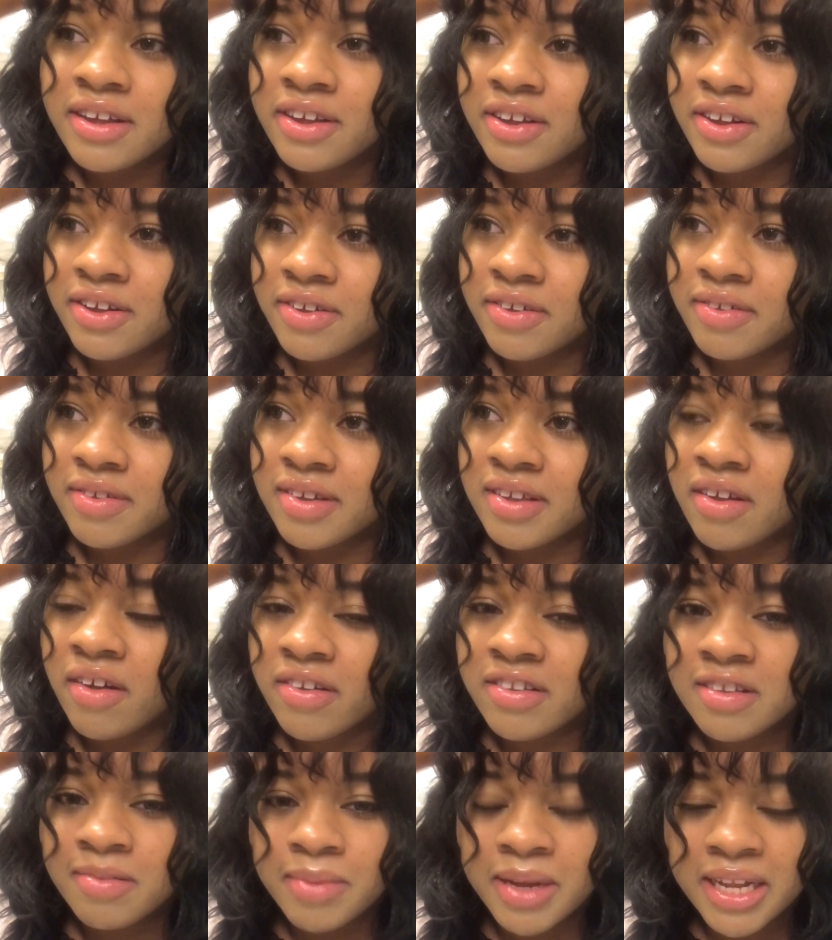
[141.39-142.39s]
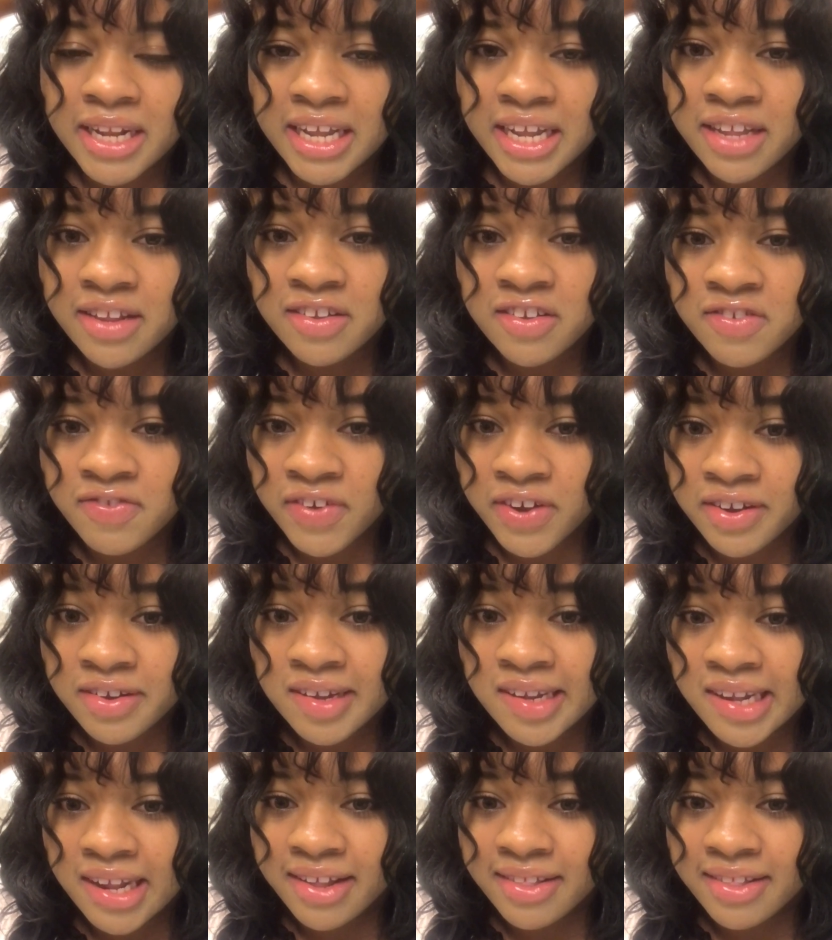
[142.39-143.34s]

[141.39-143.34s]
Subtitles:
you know, talk to me in English first